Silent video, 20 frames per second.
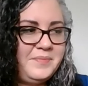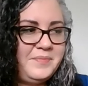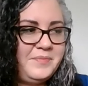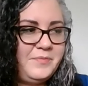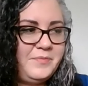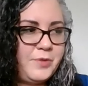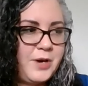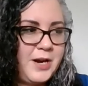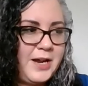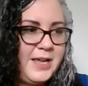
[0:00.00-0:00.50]

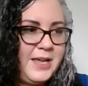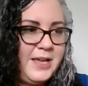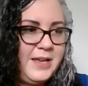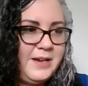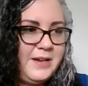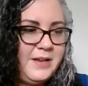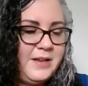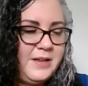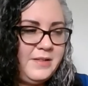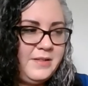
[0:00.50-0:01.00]
right,
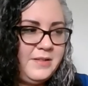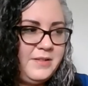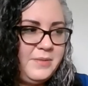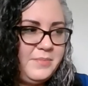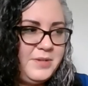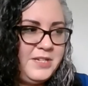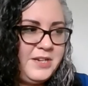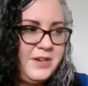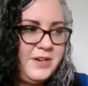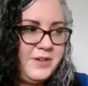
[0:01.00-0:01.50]
the
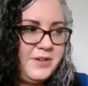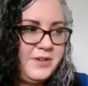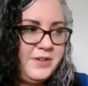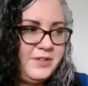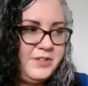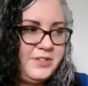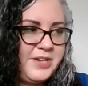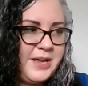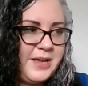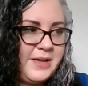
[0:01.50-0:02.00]
material
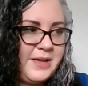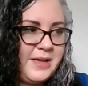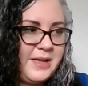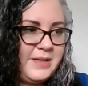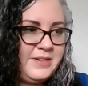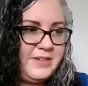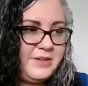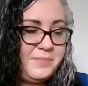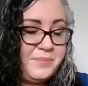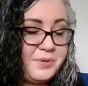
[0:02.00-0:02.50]
to
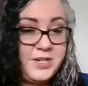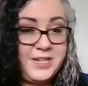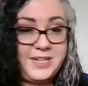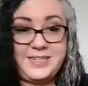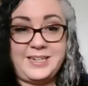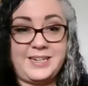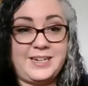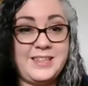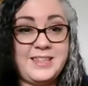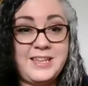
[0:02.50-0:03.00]

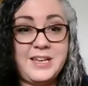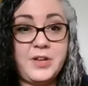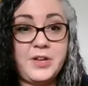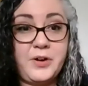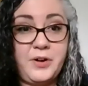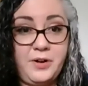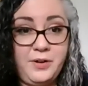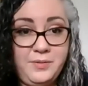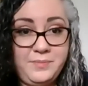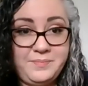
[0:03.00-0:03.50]
predict anything at
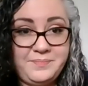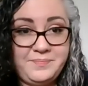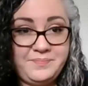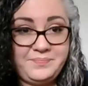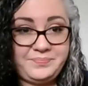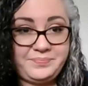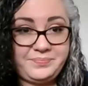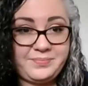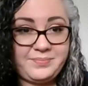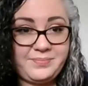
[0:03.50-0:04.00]
all,
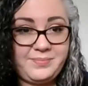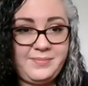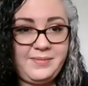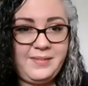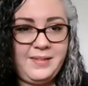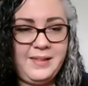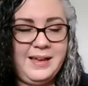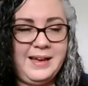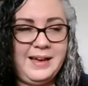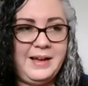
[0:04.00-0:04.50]

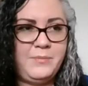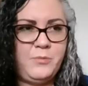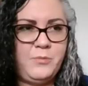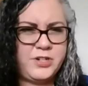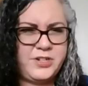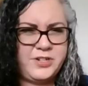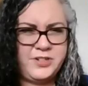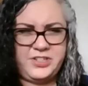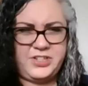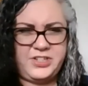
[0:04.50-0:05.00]
or
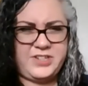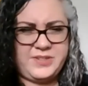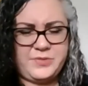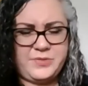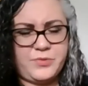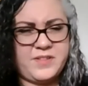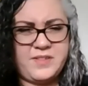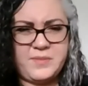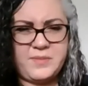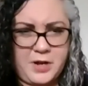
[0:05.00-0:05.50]
to just
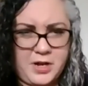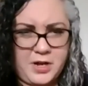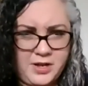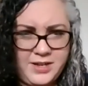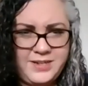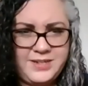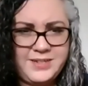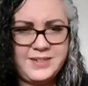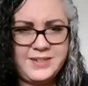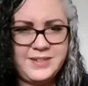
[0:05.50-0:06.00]

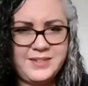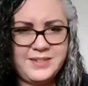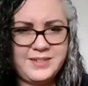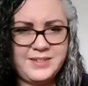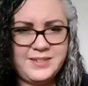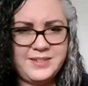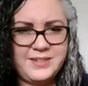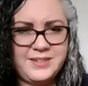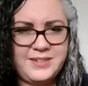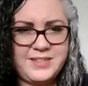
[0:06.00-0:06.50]
respond
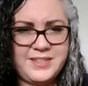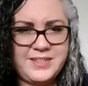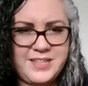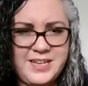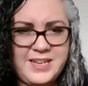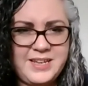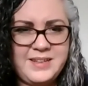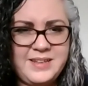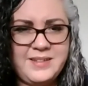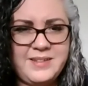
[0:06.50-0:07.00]
to
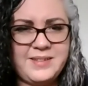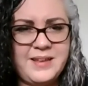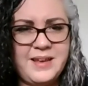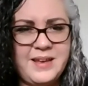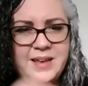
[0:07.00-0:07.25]
things.